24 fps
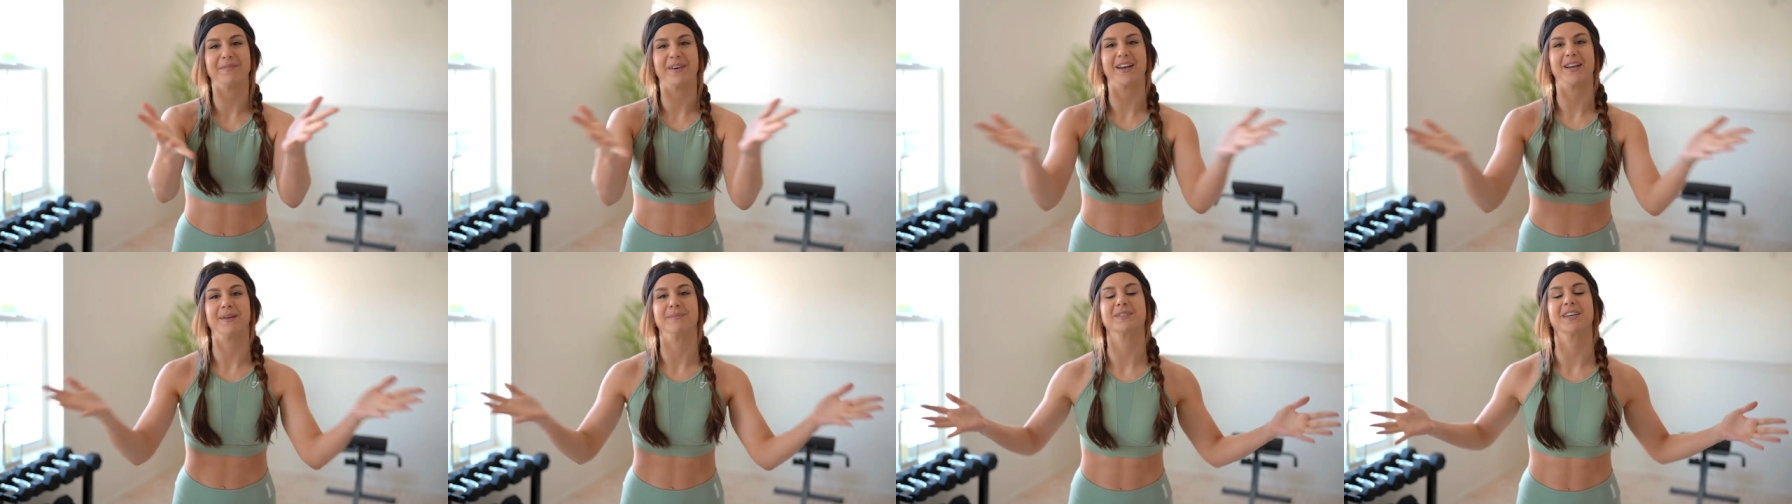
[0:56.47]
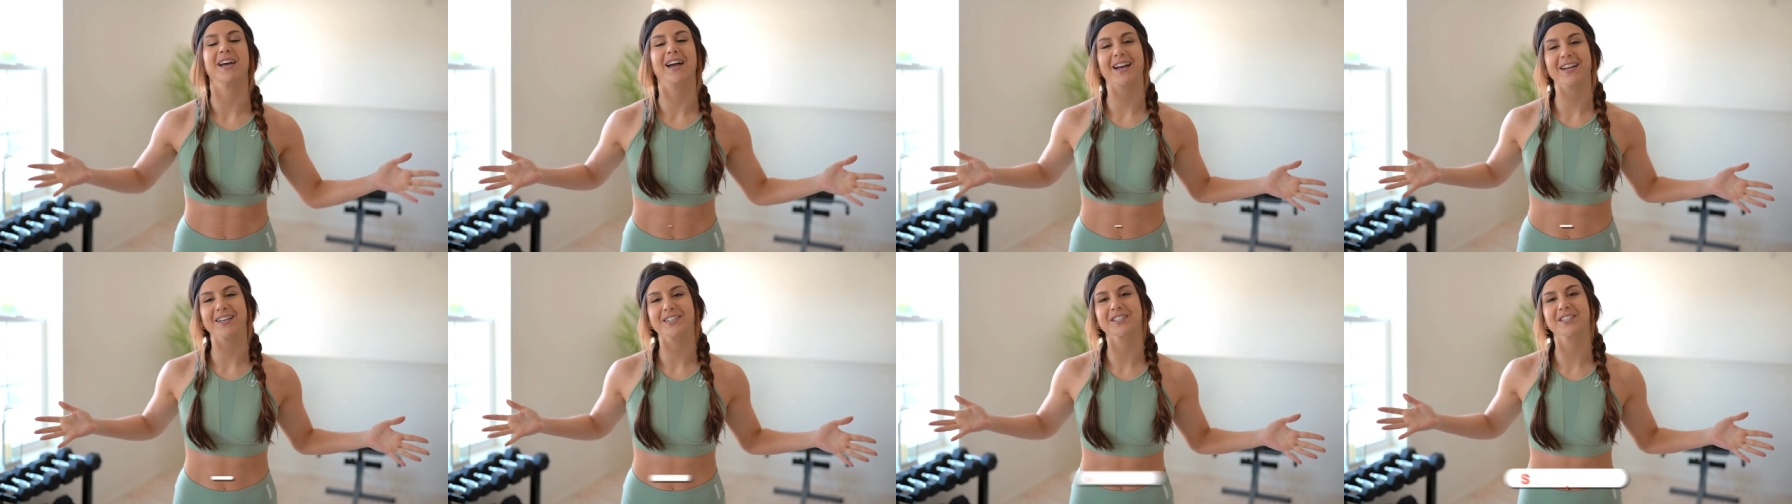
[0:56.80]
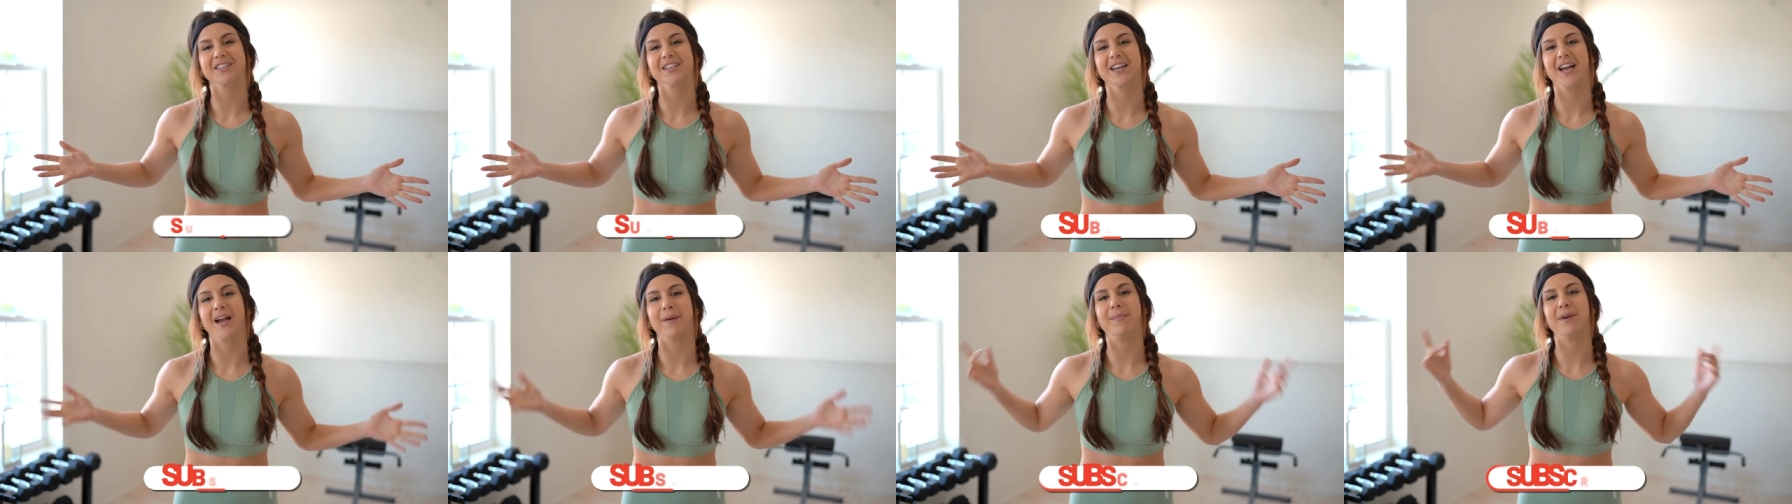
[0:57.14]
My name's
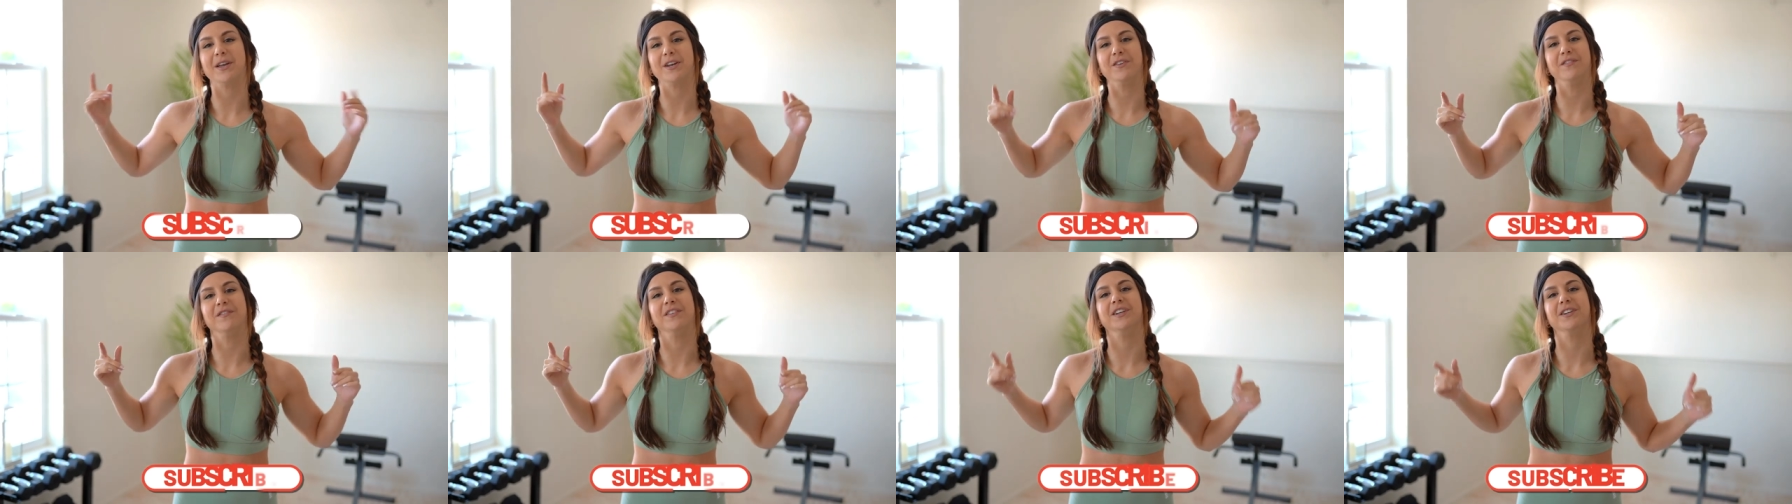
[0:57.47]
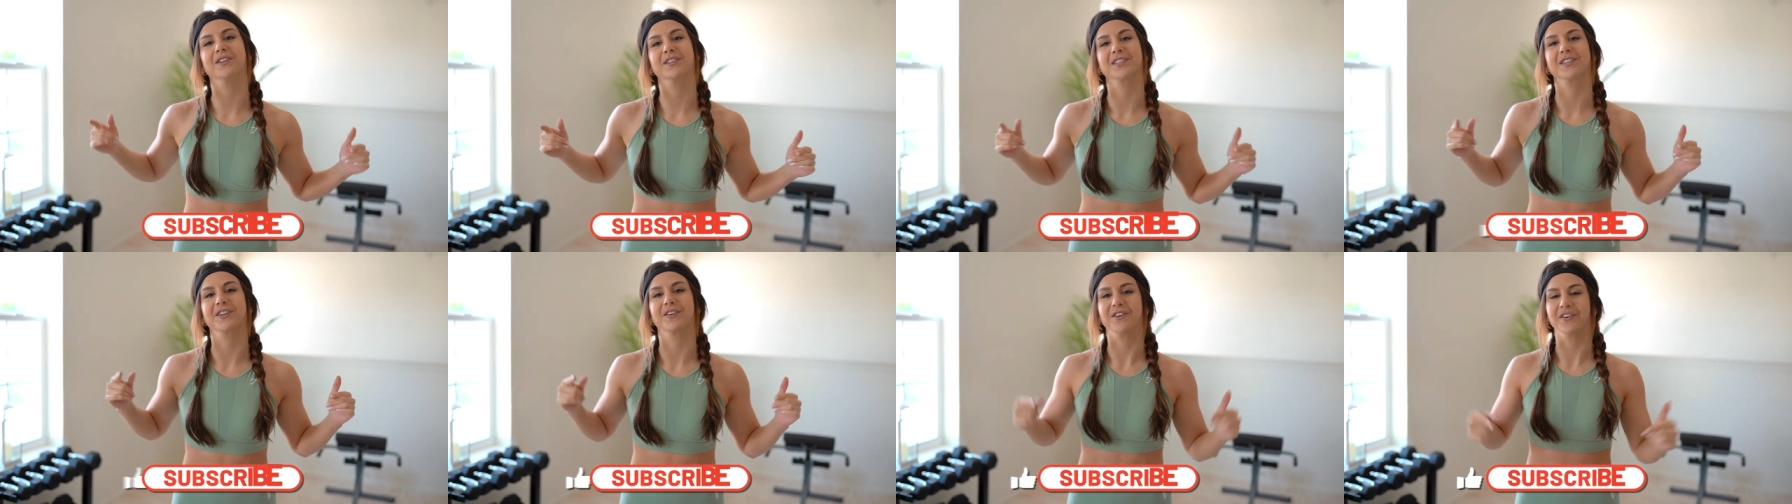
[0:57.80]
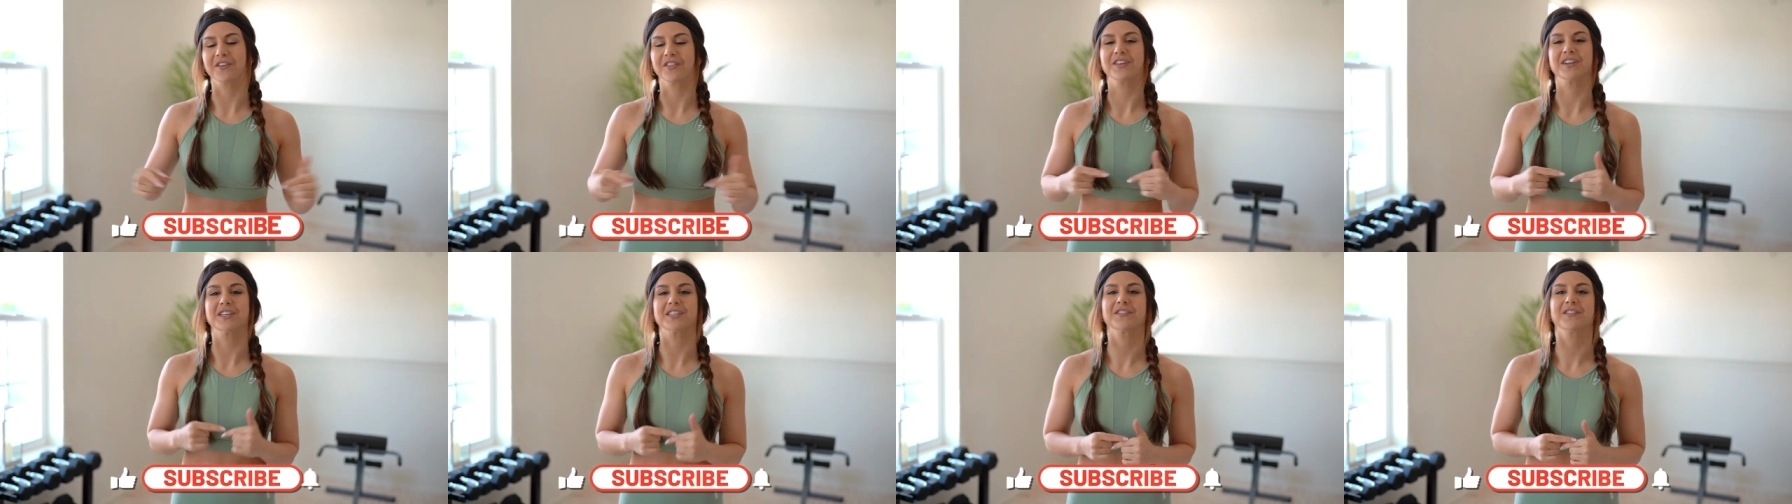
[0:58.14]
Ashley. I make new videos on
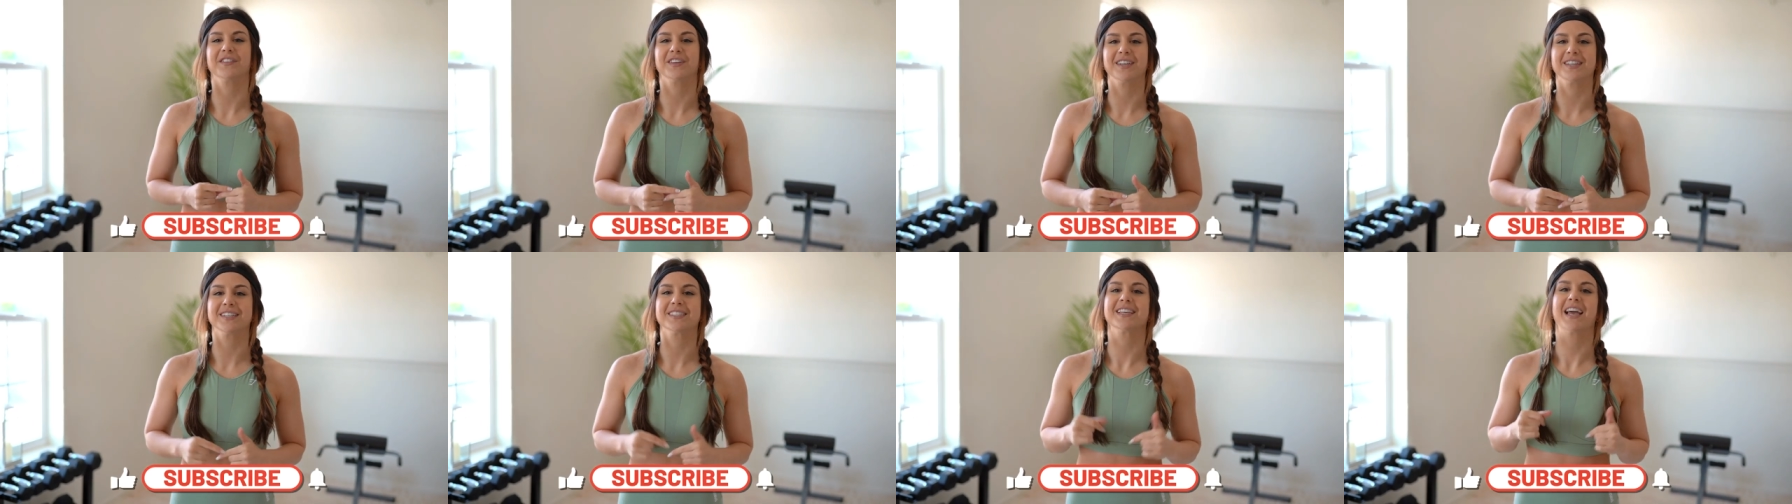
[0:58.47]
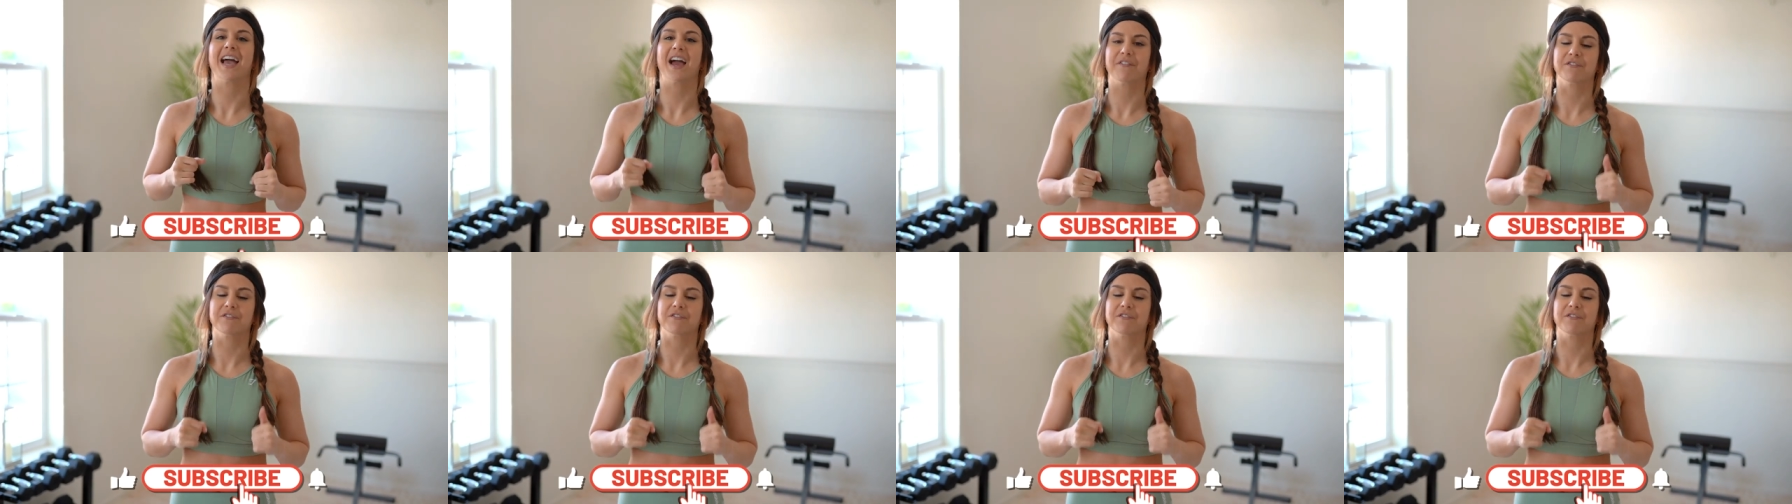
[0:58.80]
all things fitness